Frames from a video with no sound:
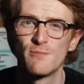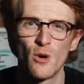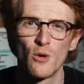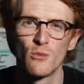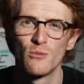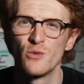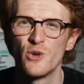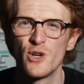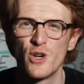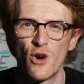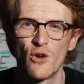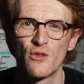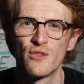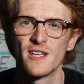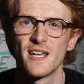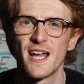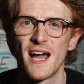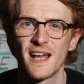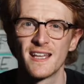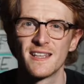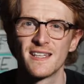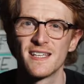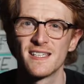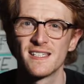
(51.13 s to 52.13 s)
but we already
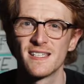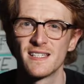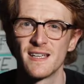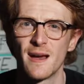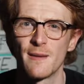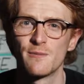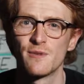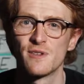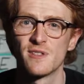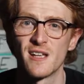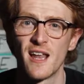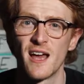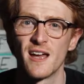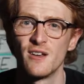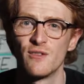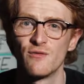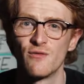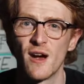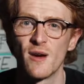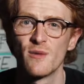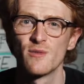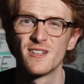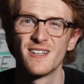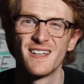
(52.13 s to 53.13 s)
had these adapters lying
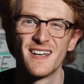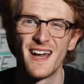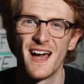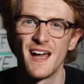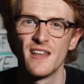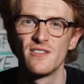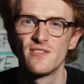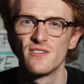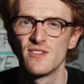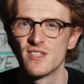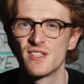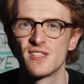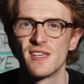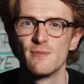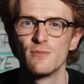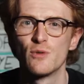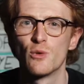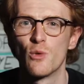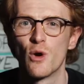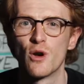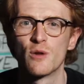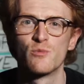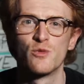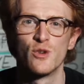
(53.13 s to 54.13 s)
around and they seem to
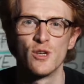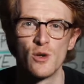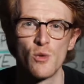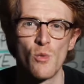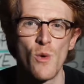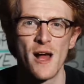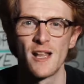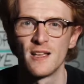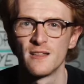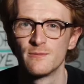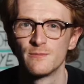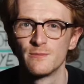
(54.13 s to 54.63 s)
work pretty well.